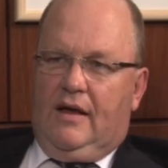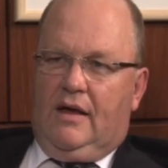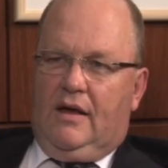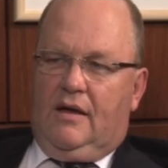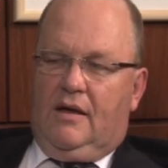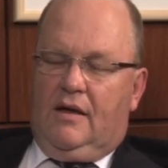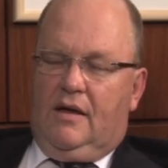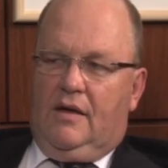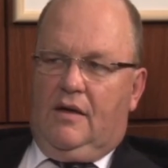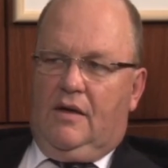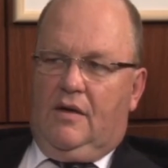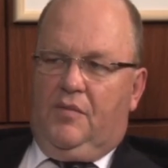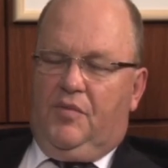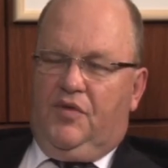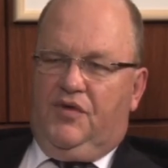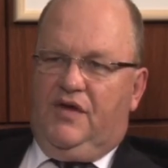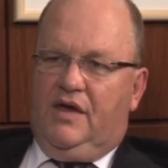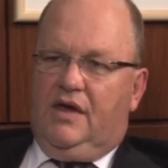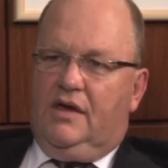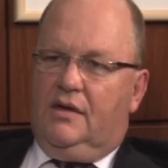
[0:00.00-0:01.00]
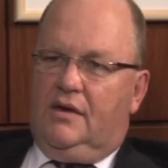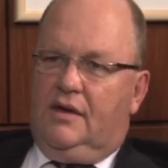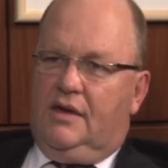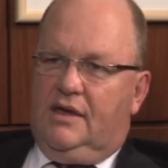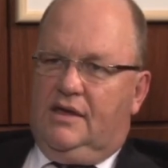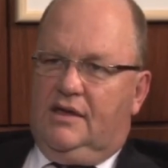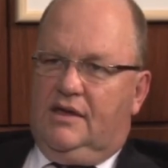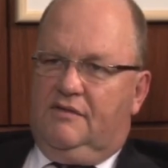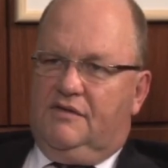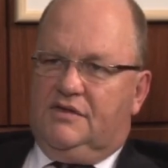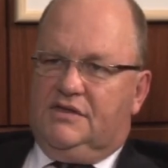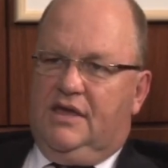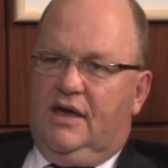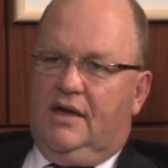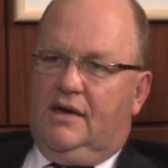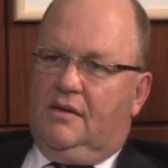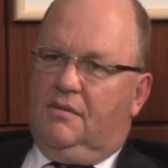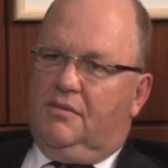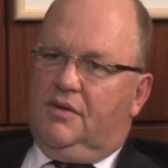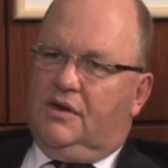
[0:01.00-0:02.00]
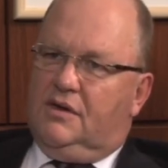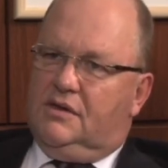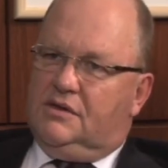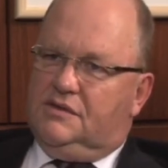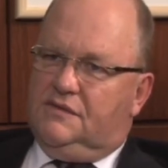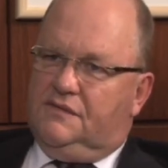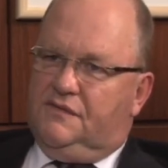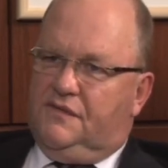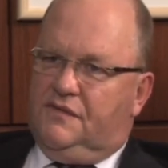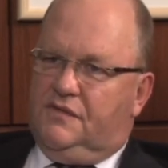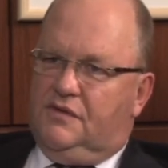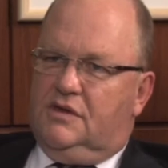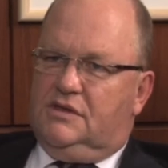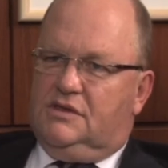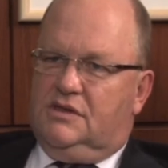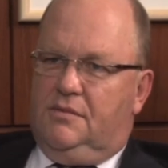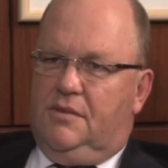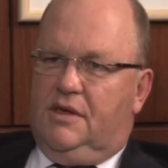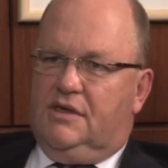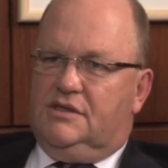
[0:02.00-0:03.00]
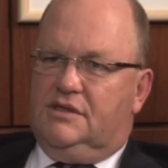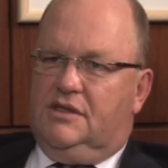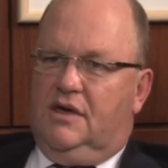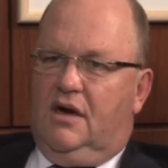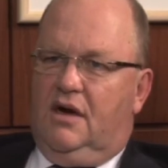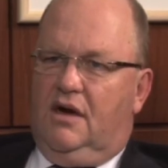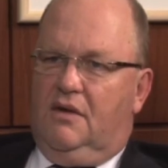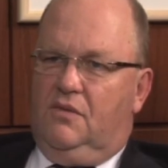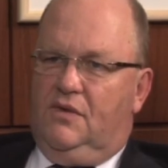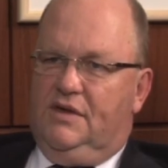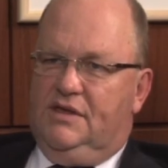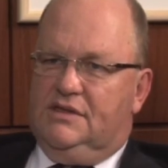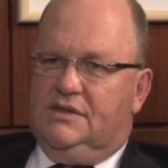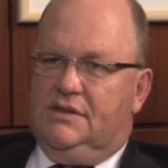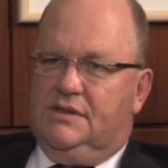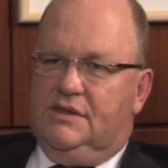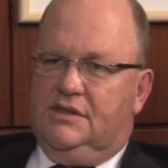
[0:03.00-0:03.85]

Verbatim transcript: uh, particularly devastating because of not so much the high winds that